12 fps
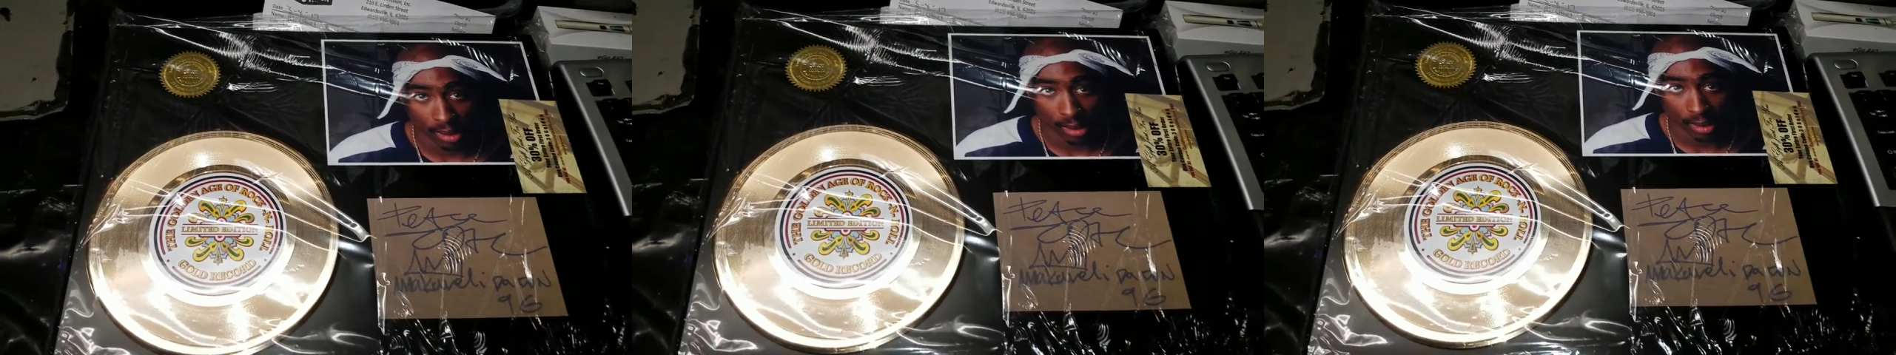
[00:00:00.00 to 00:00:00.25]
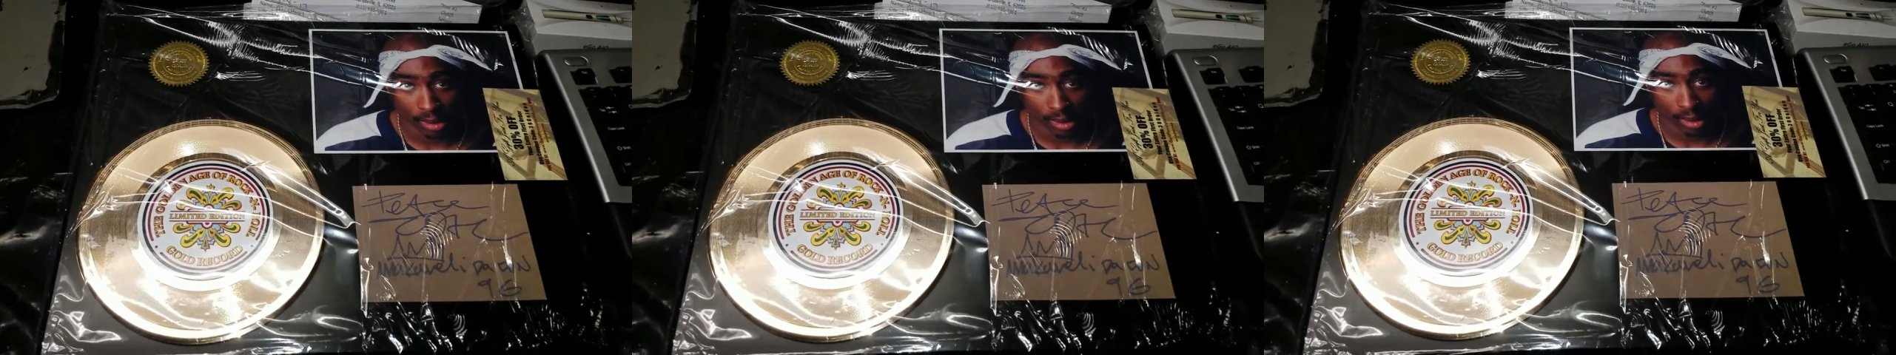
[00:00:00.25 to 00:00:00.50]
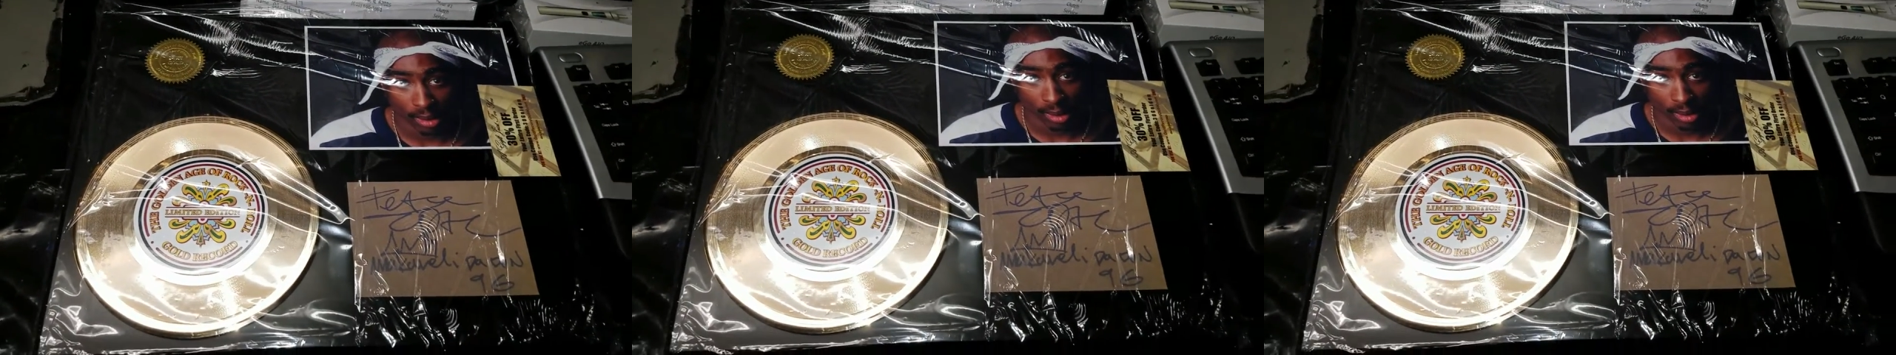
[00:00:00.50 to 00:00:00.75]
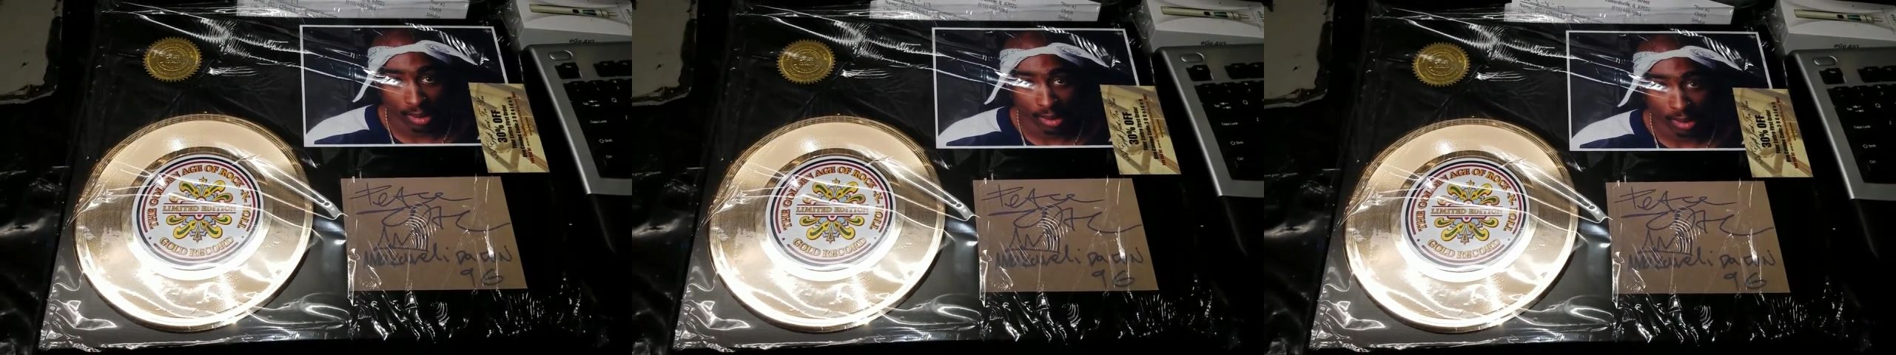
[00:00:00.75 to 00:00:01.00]

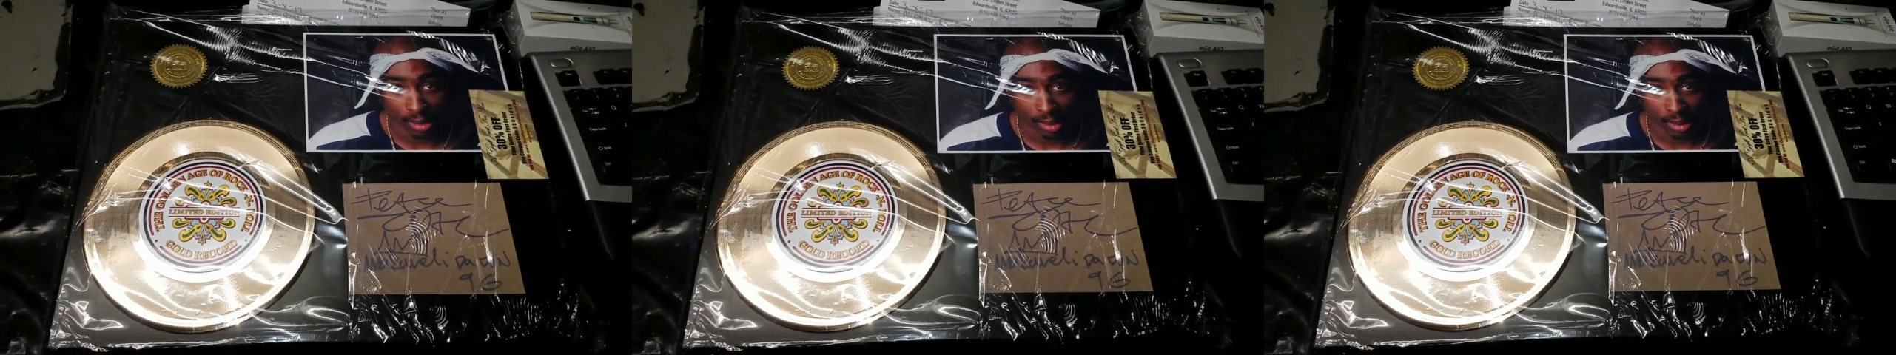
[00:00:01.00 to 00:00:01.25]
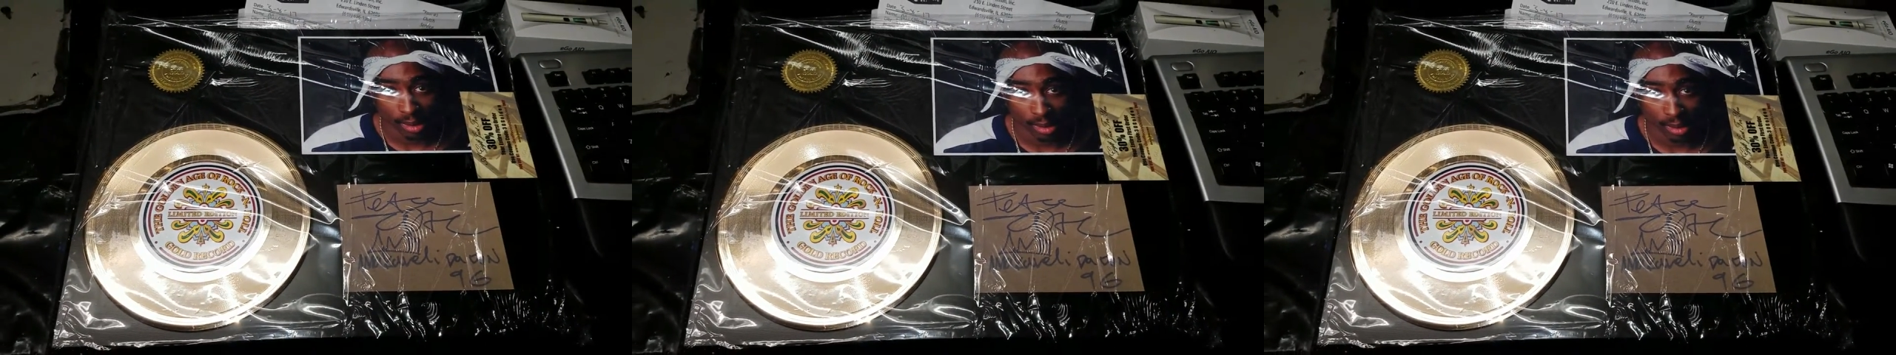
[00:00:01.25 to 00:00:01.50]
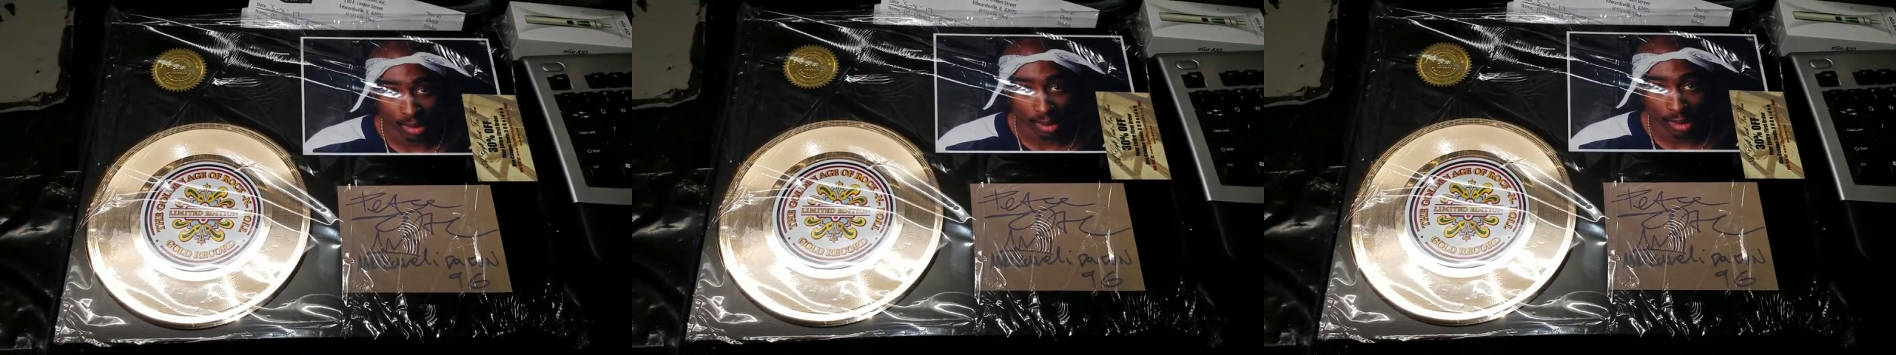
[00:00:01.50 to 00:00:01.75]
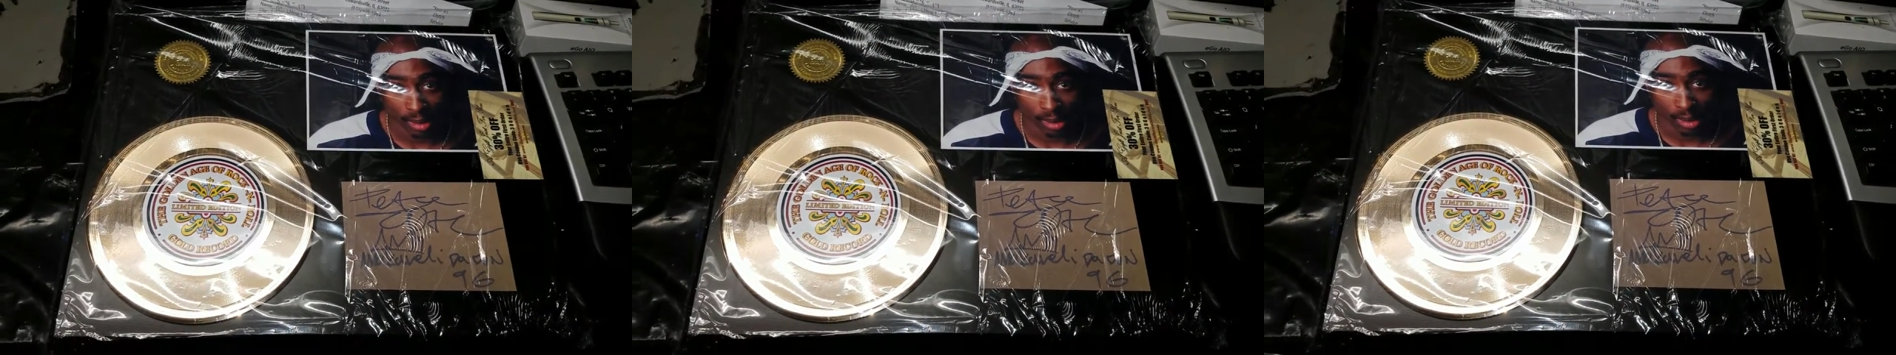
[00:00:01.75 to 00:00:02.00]

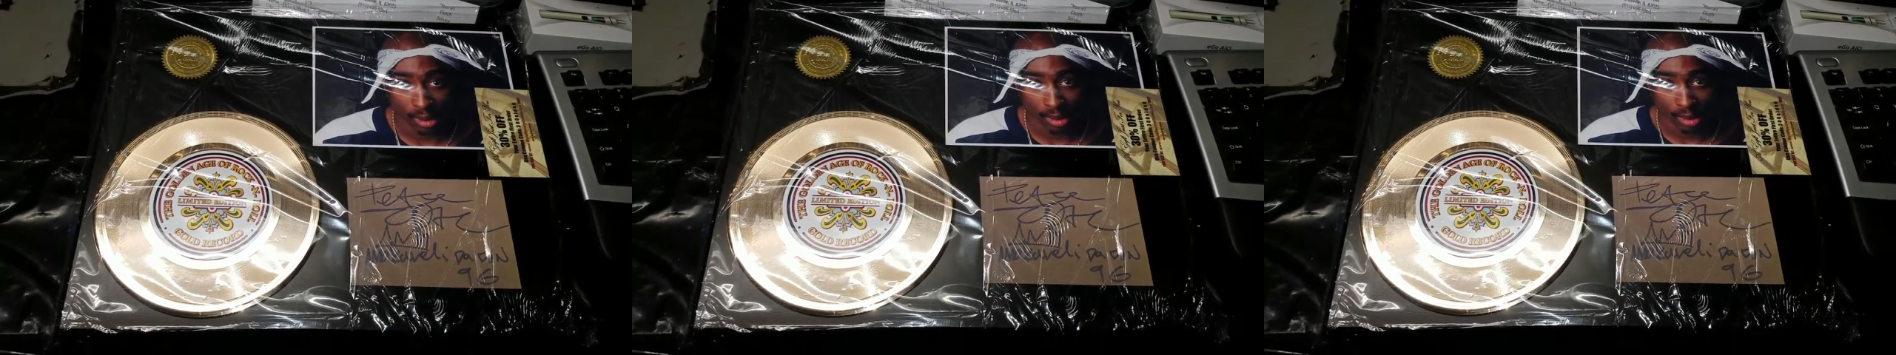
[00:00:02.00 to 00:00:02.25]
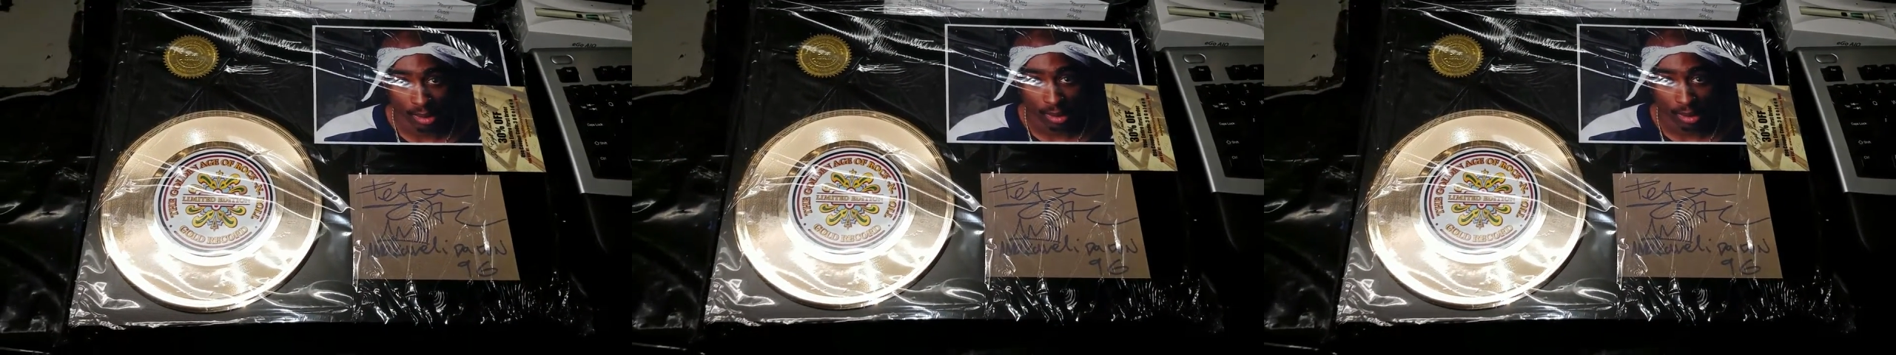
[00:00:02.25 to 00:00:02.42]
No one is speaking in this clip.